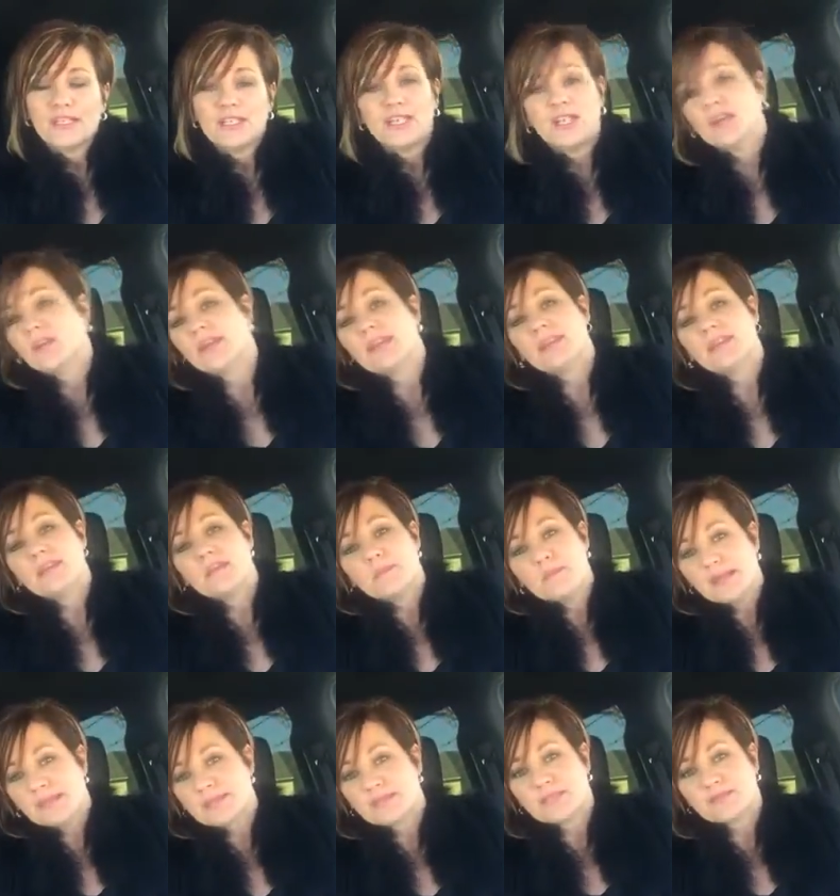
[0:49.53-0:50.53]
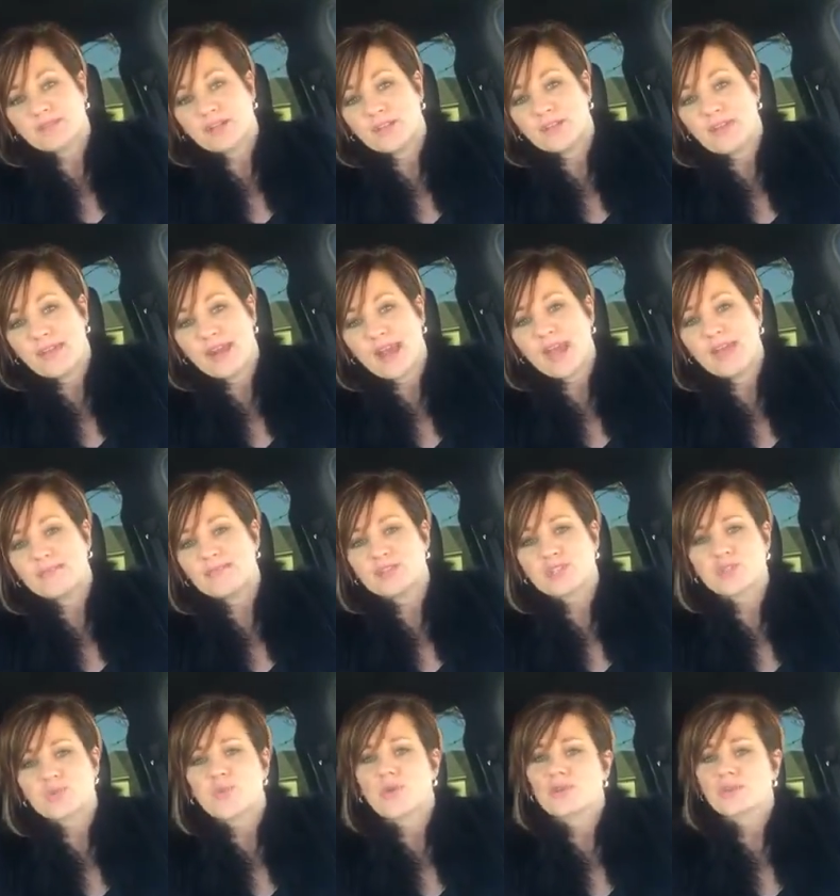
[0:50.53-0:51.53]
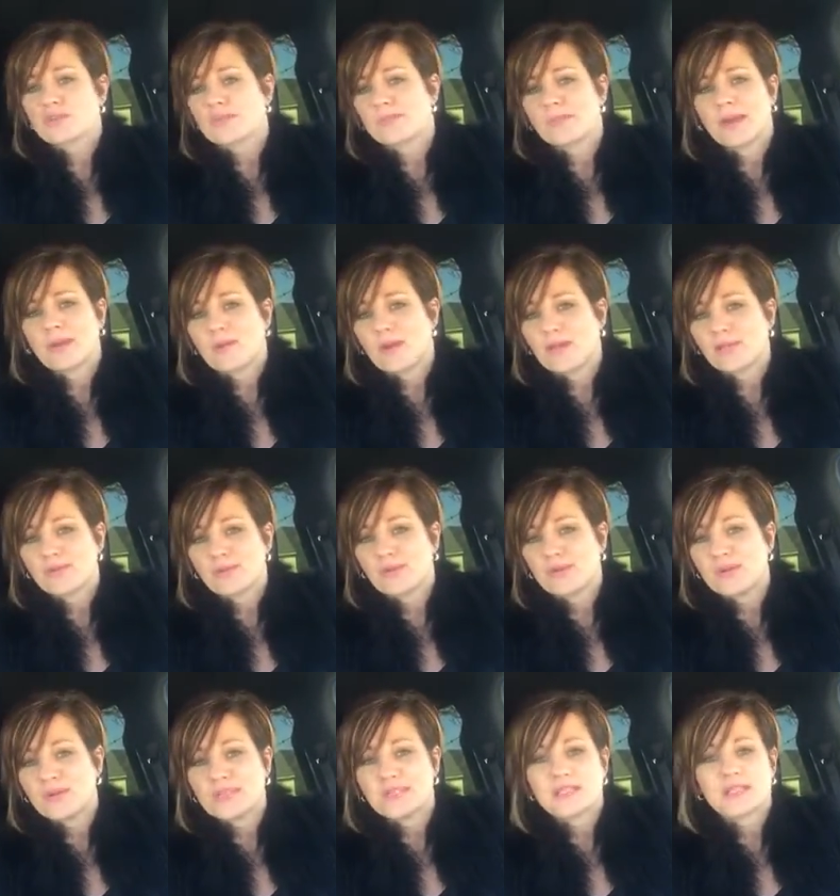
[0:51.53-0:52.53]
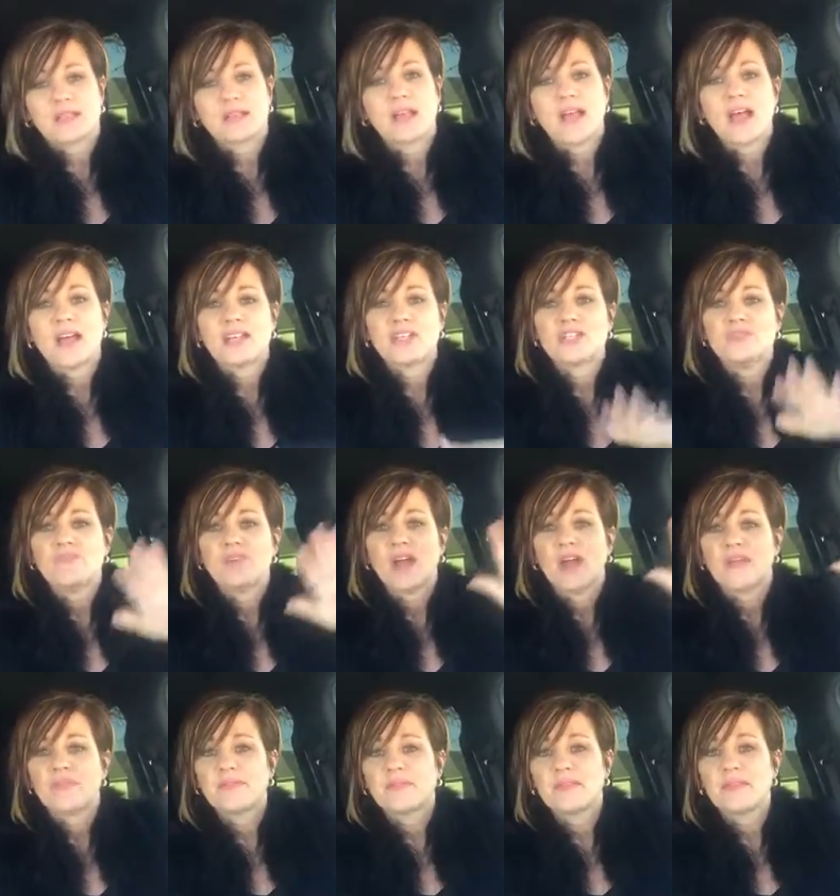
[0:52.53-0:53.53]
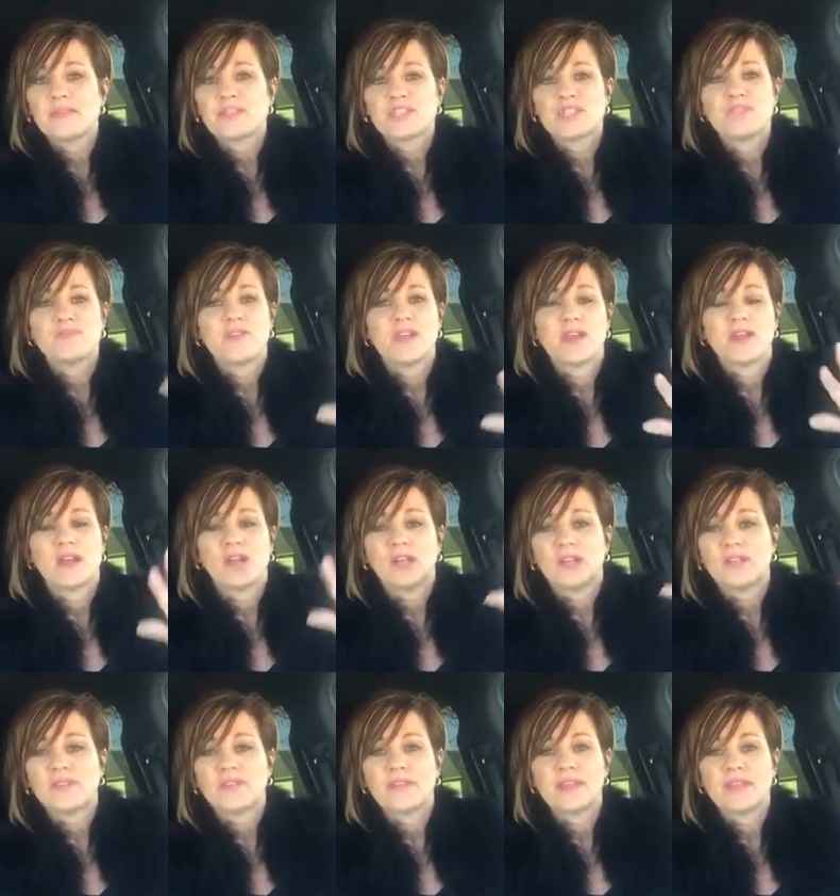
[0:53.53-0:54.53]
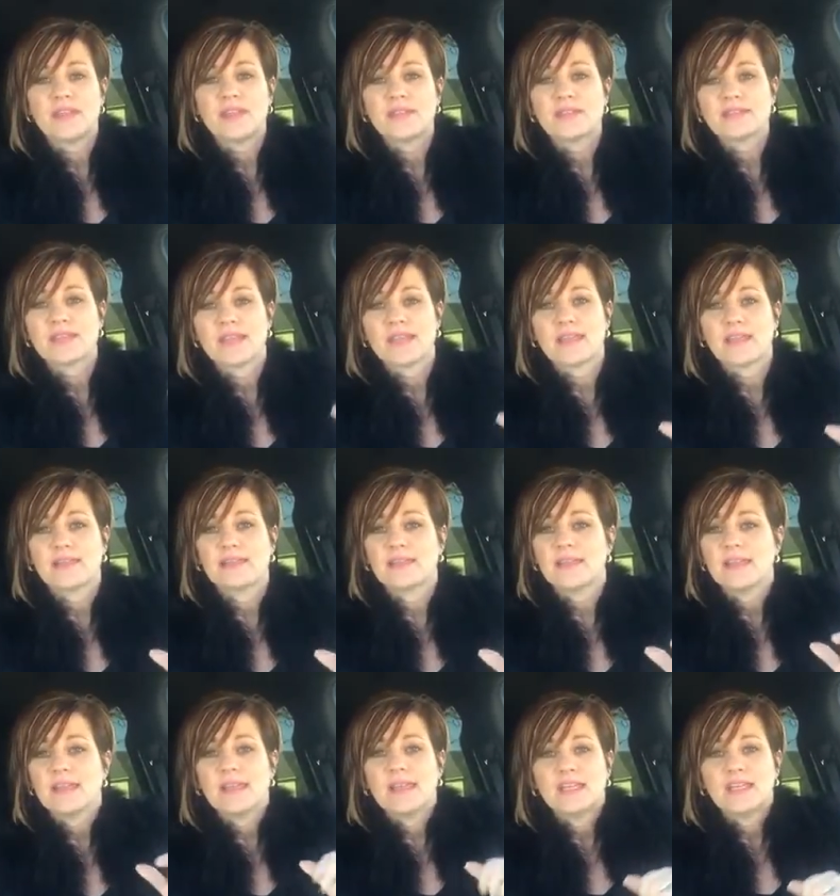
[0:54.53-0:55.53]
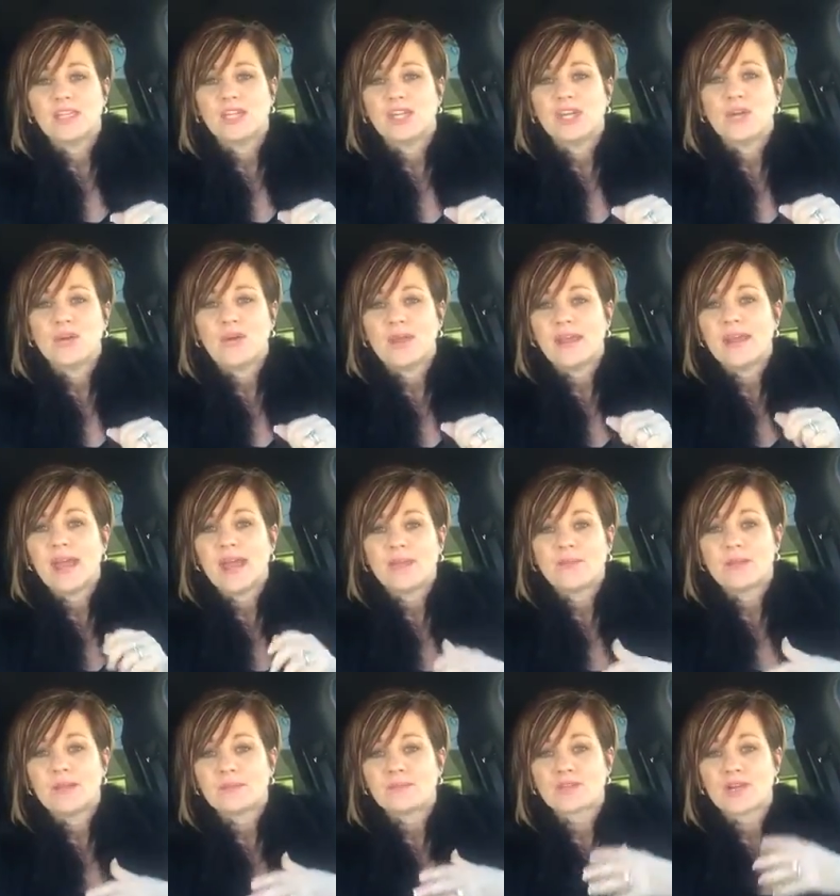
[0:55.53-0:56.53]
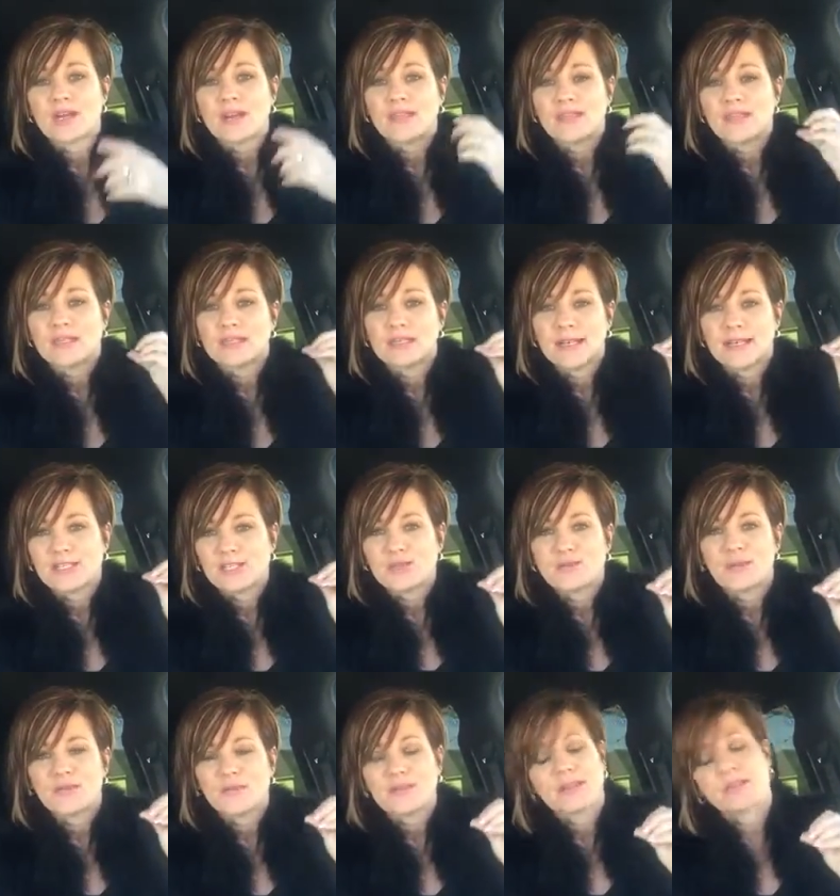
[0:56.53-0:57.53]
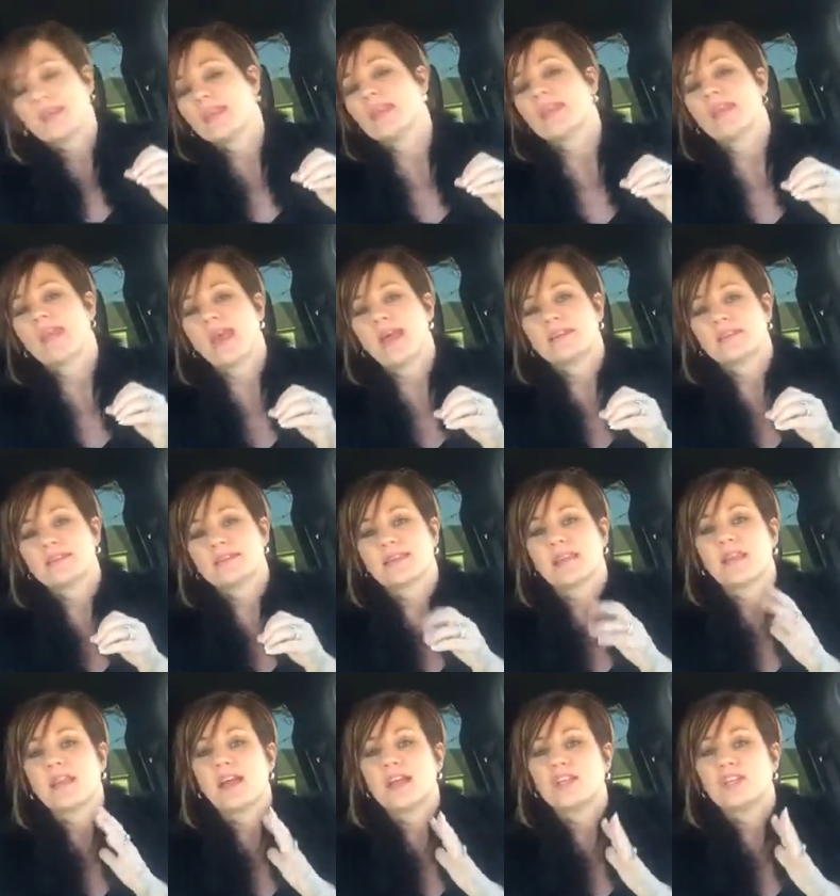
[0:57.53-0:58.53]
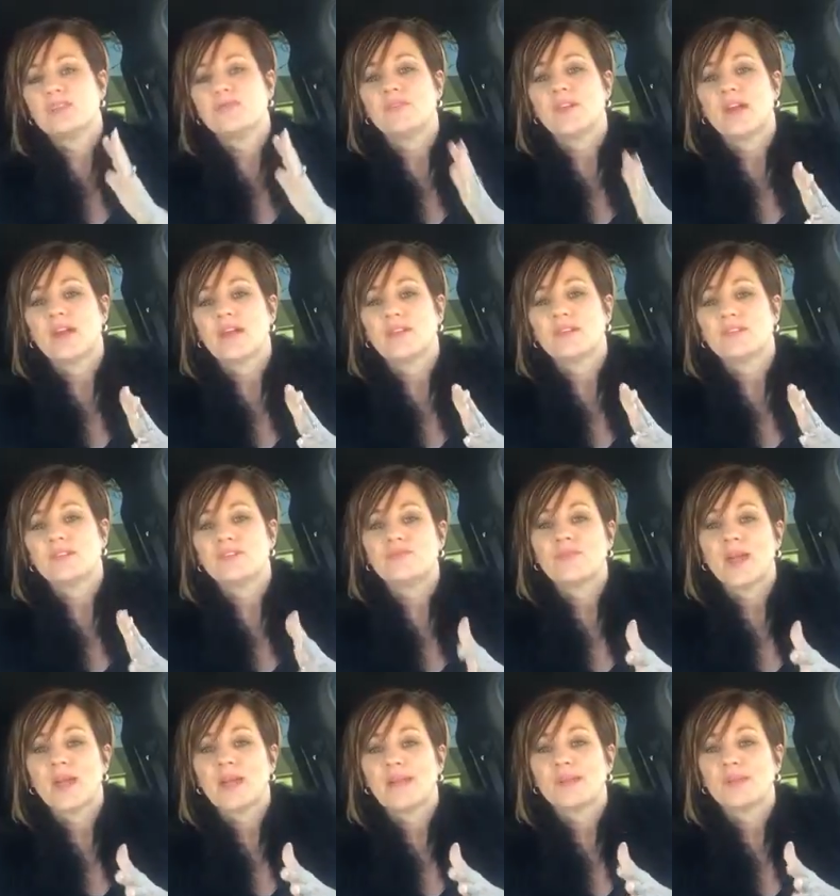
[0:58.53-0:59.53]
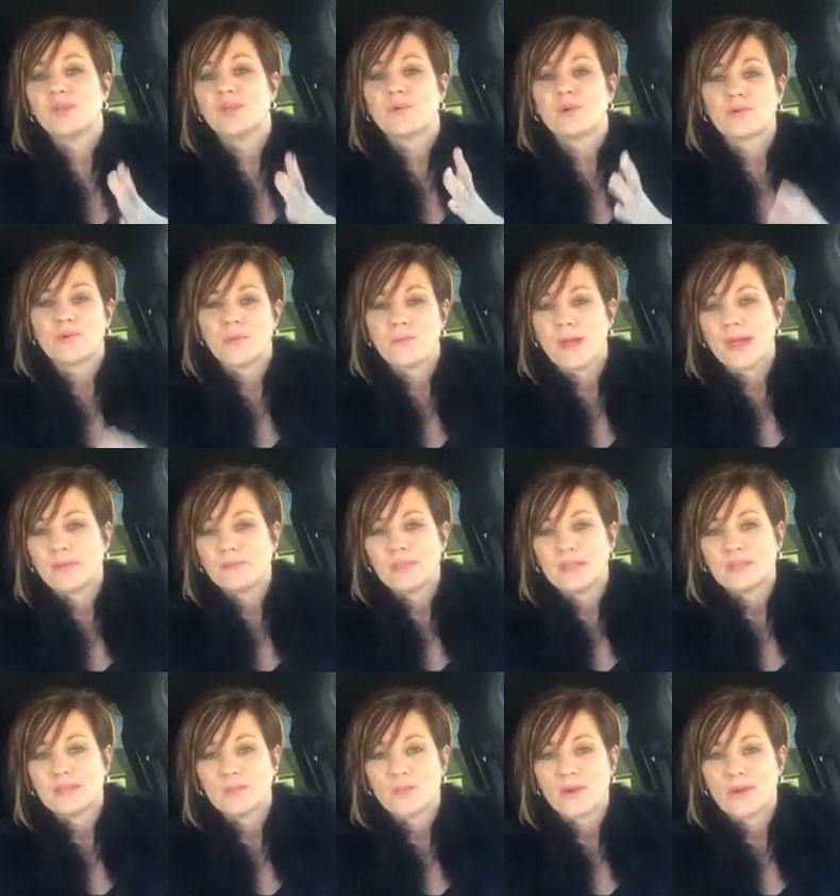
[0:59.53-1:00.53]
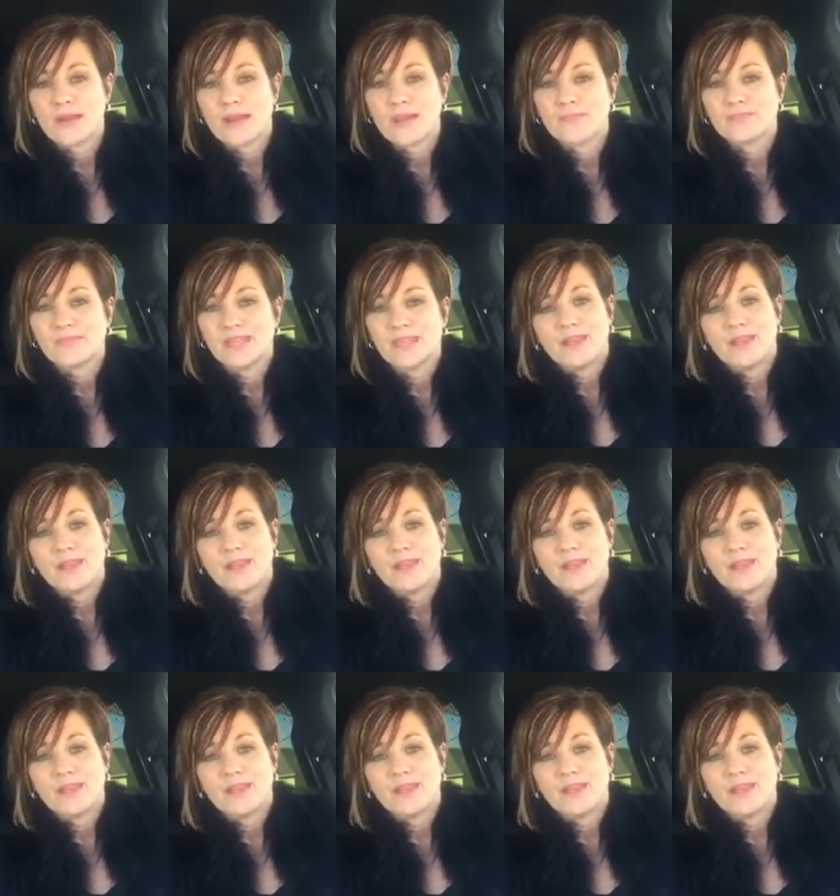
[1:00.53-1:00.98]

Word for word: You know, in the midst of all that, I have just worshiped my way through and just said, God, you've got this, you've got all things. And you know, at night when I'm trying to think, did I do everything? I just say, God, you've got, you've got it and you will remind remind me in the morning.